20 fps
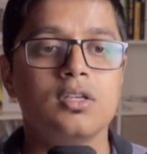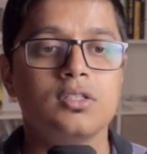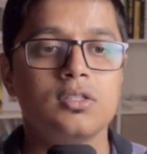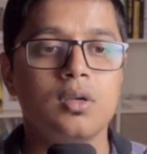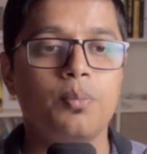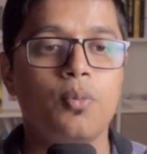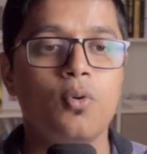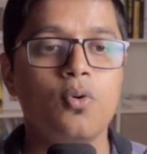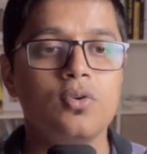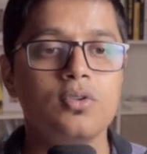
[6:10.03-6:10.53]

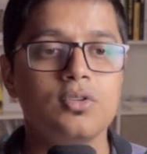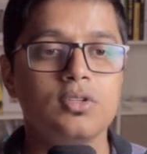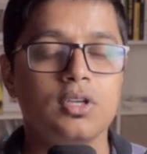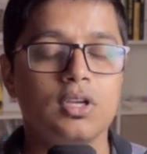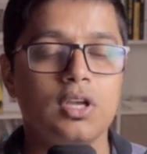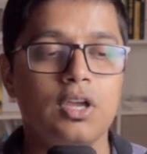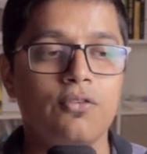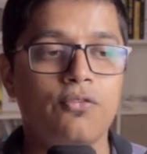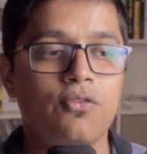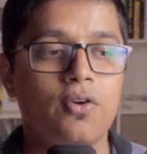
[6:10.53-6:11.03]
Suppose
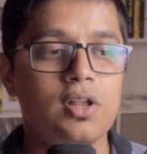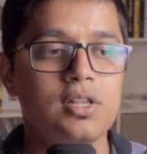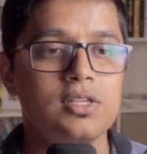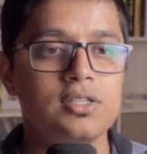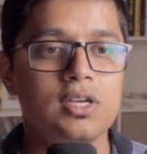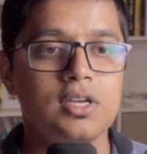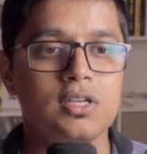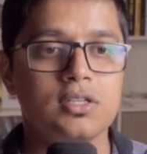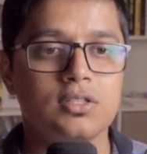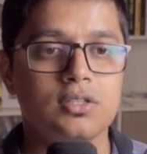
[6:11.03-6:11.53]
if I'll
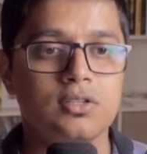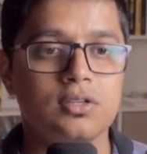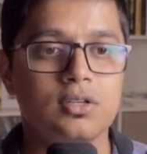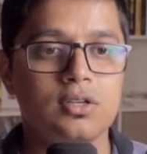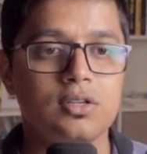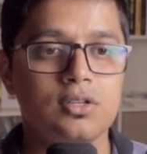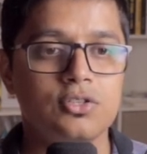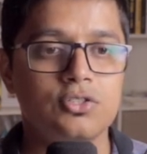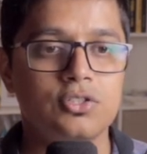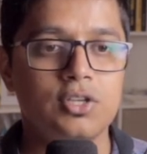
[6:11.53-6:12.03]
just
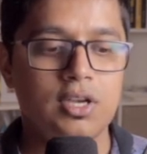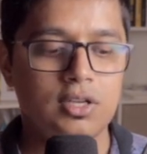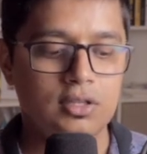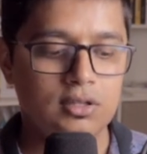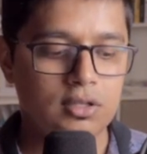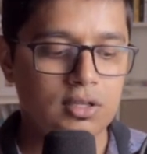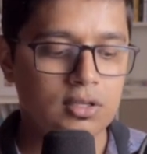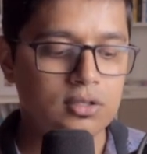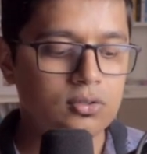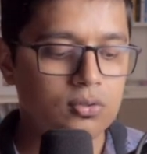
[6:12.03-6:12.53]
change
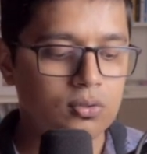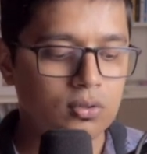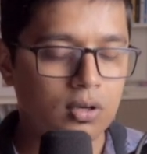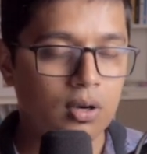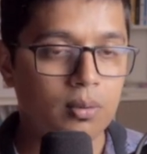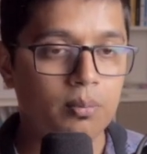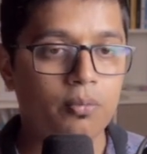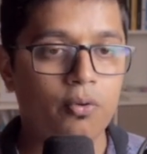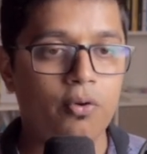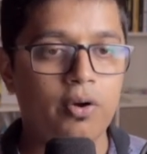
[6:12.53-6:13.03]
this to
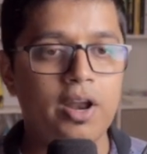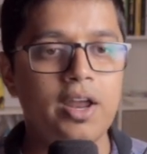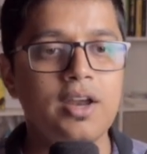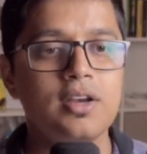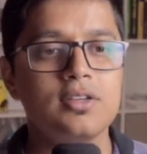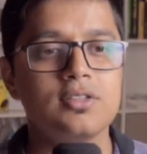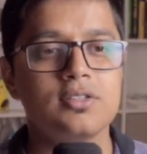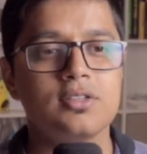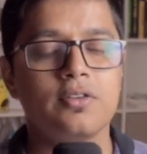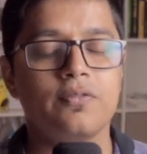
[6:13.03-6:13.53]

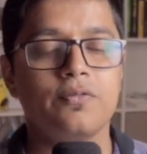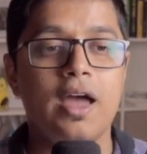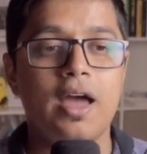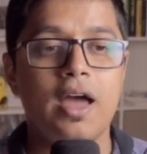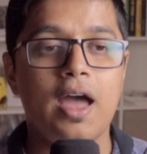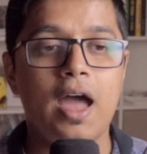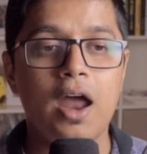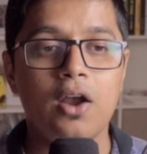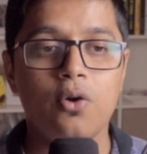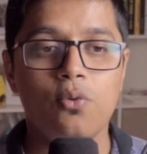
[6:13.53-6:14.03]
components
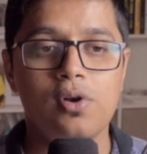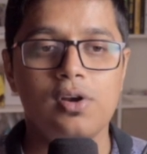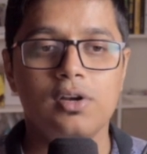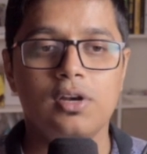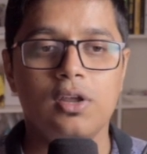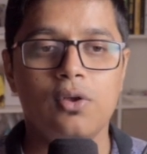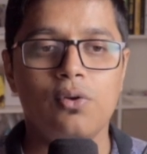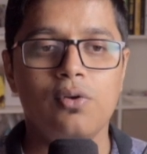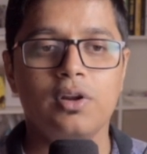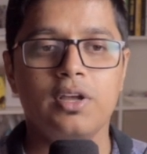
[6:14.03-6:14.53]
and we'll,
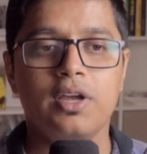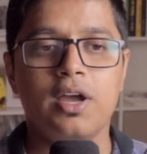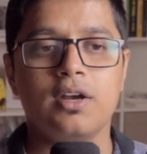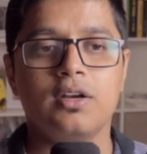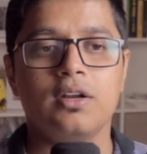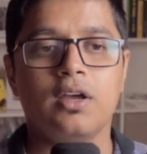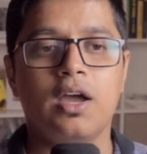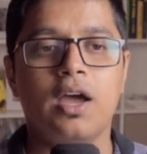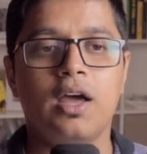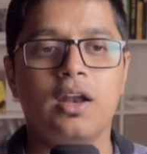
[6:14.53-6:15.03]
you'll get
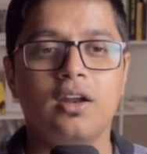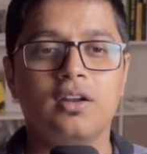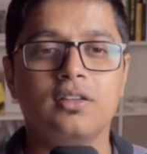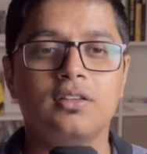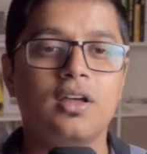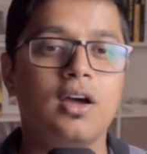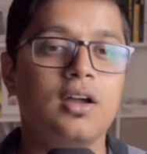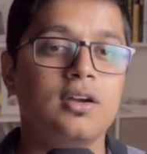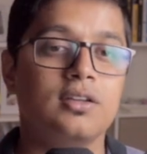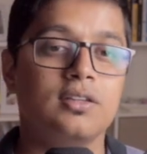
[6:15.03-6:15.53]
an error
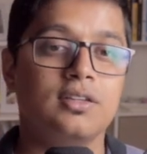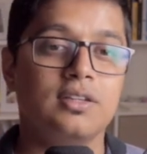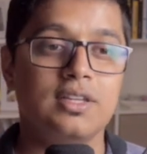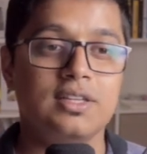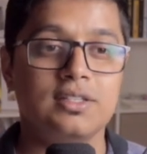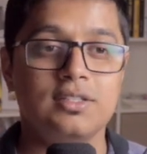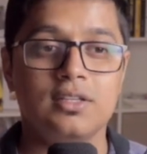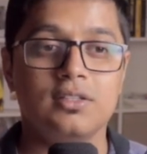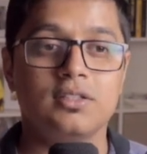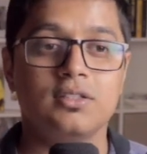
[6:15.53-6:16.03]
that
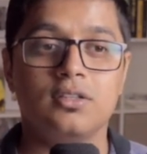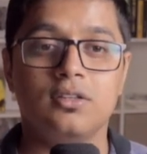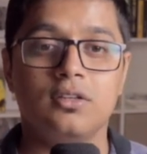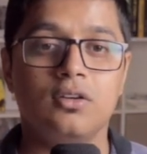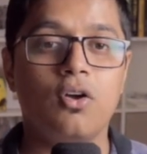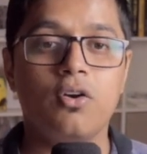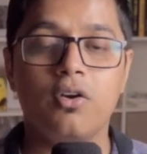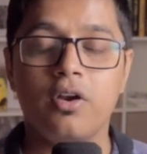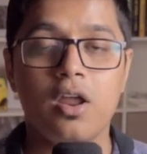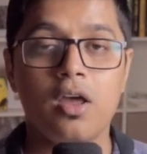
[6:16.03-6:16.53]
this is
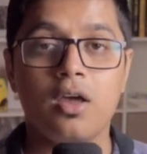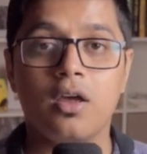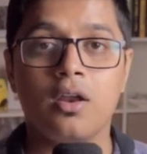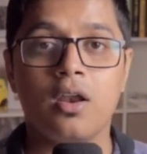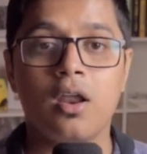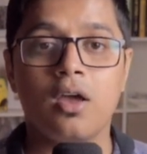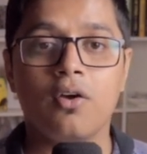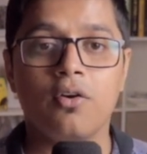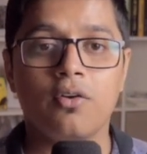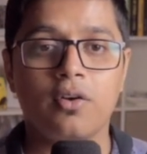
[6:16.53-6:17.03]

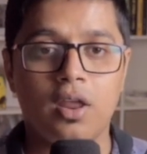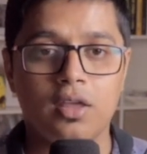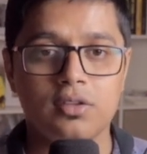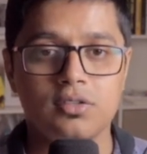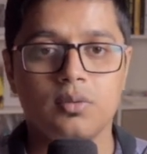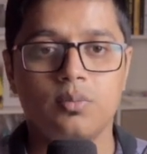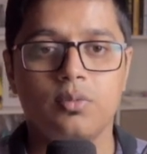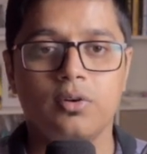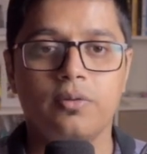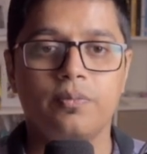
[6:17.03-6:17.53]

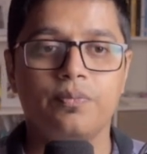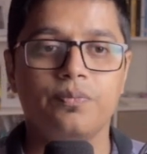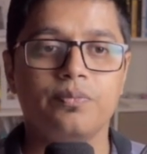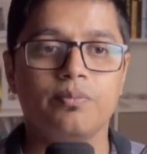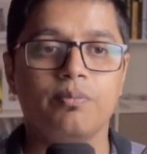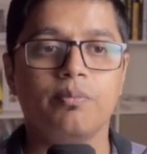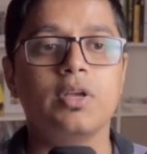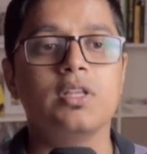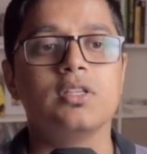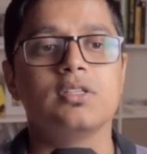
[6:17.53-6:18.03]
non-recognizable
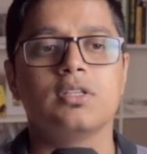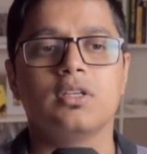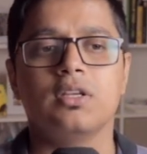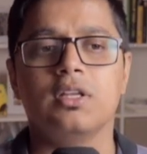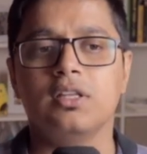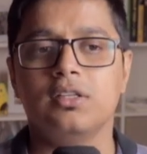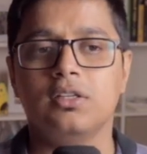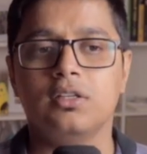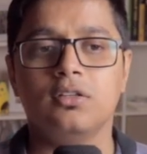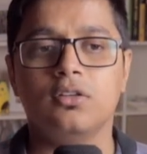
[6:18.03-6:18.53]
means
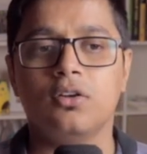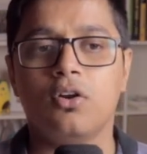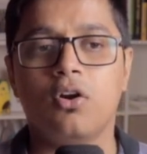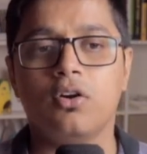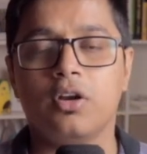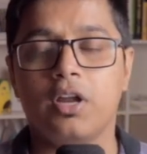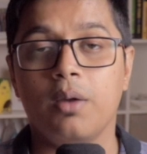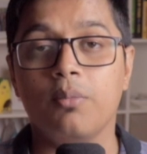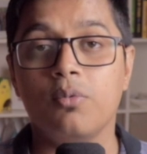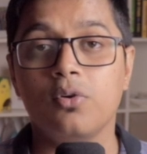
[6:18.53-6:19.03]
it is
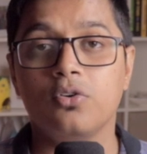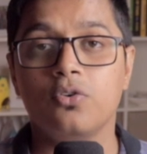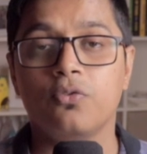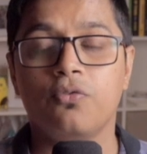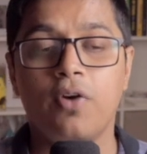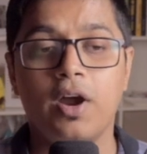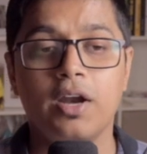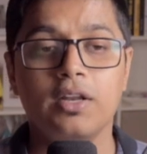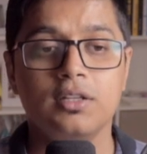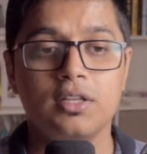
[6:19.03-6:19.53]
not able to
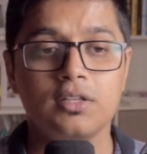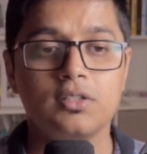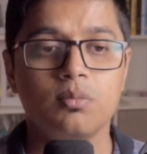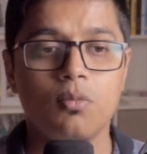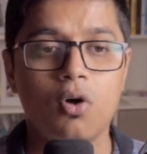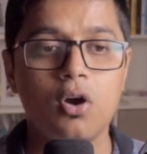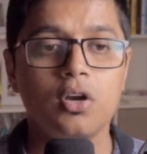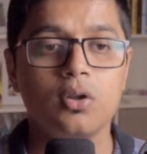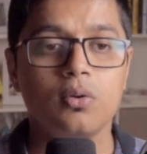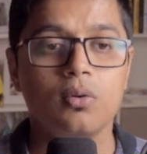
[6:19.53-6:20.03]
find this
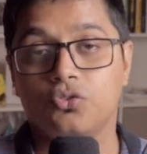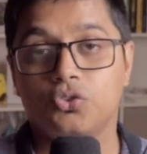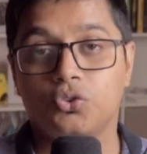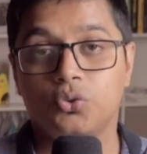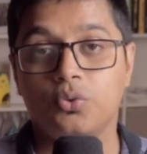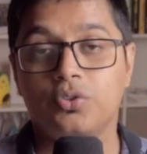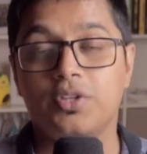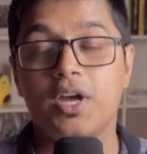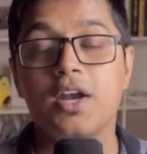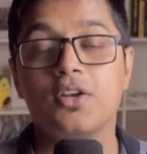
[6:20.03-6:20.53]
module.
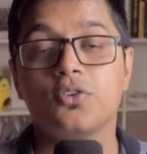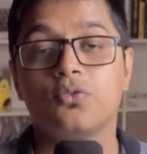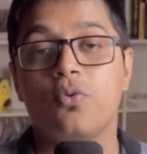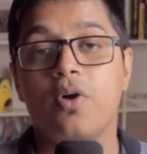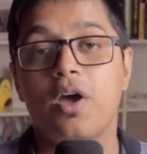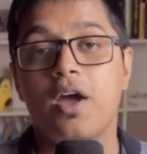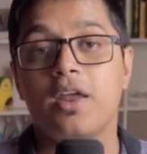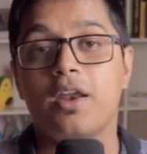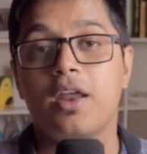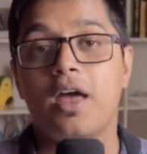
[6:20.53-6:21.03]
So that's
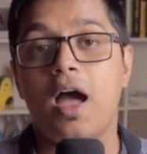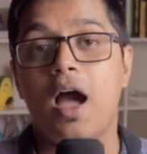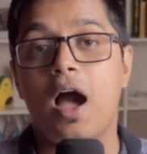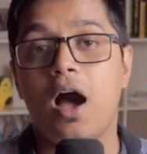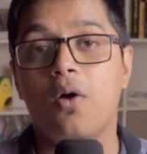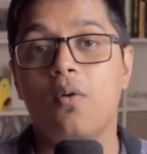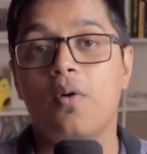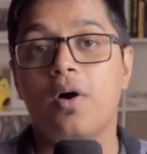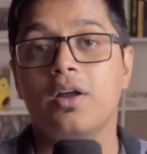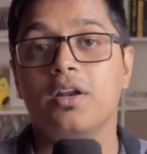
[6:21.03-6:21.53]
where
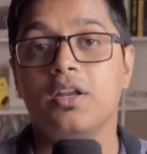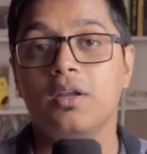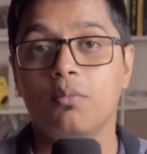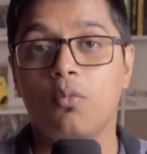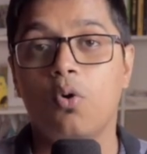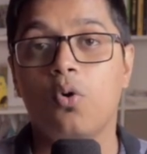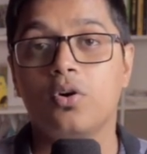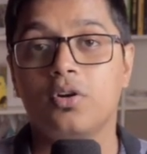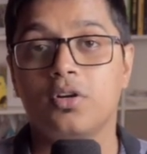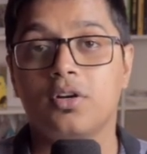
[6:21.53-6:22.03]
our
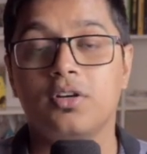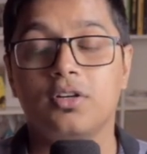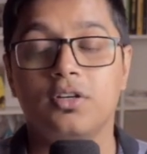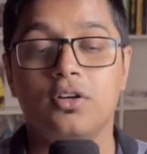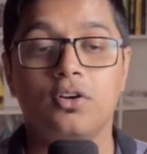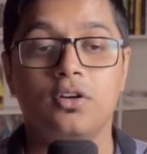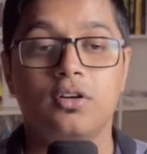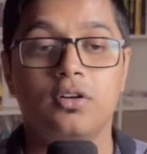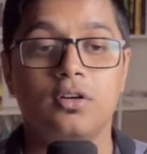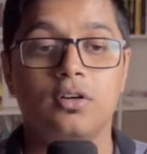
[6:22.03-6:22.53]
remote
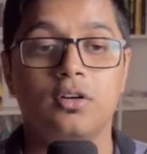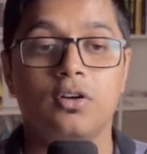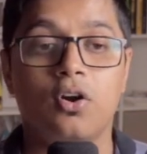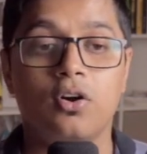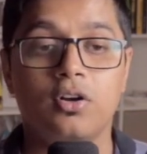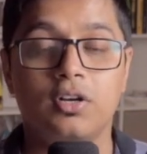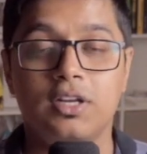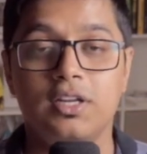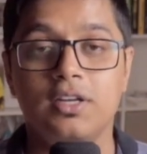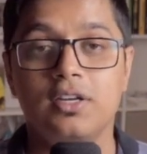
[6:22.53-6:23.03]

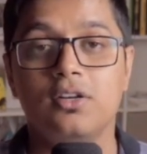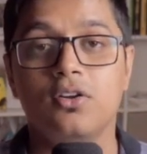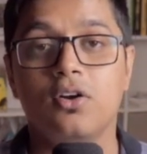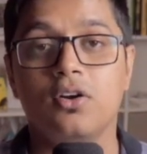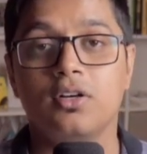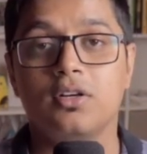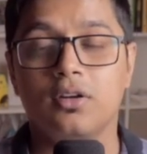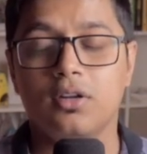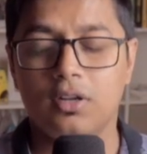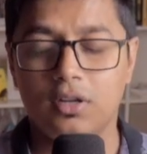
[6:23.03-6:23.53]
dot t dot
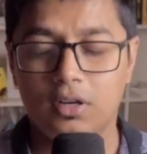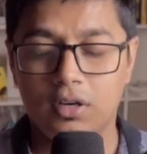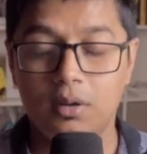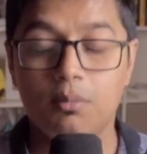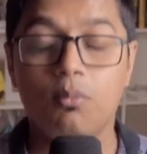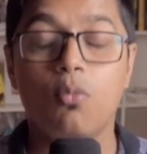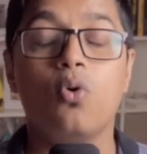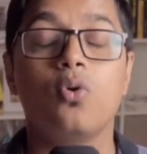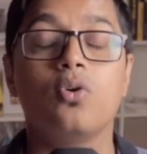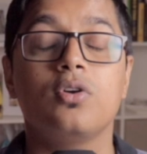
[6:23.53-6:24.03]

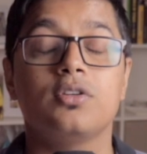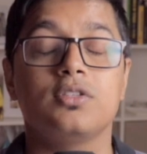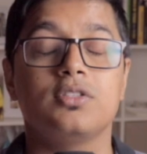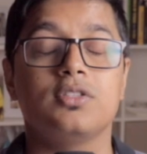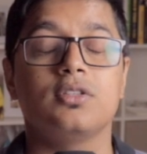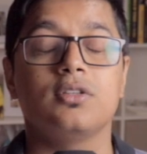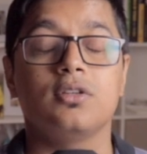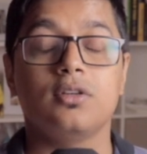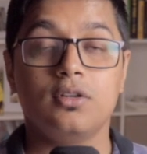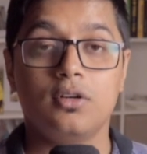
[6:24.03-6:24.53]

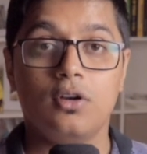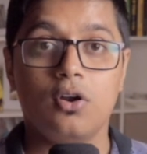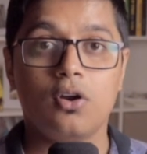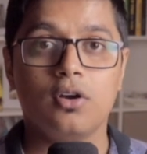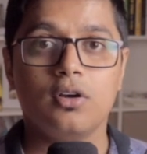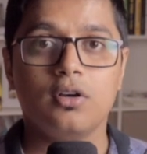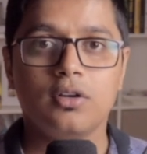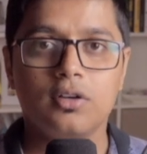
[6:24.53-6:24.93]
remotes dot